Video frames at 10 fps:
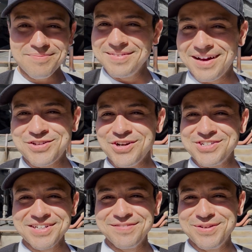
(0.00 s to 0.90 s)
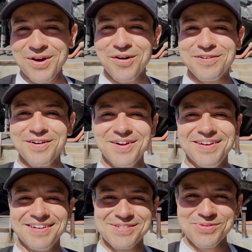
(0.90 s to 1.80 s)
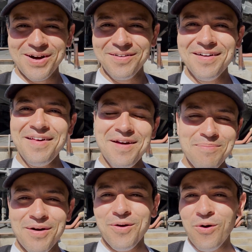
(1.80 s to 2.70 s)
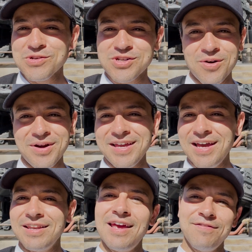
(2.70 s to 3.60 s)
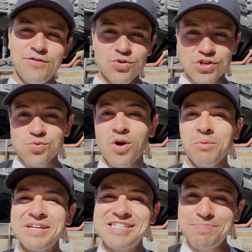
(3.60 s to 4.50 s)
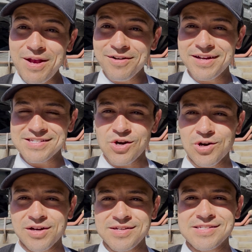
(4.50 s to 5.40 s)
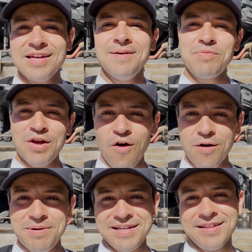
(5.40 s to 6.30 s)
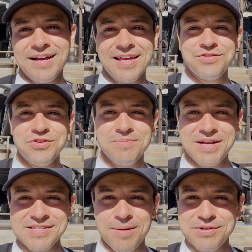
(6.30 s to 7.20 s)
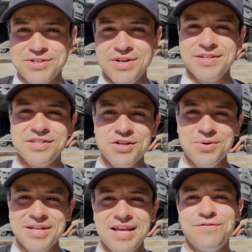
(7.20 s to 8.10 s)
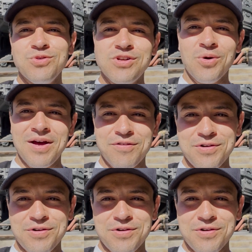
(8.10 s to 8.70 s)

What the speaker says: Not judging if you go for it as well, but also, again, if you just want to experience Oga's, in our opinion, that gives you the best opportunity to do it if you don't have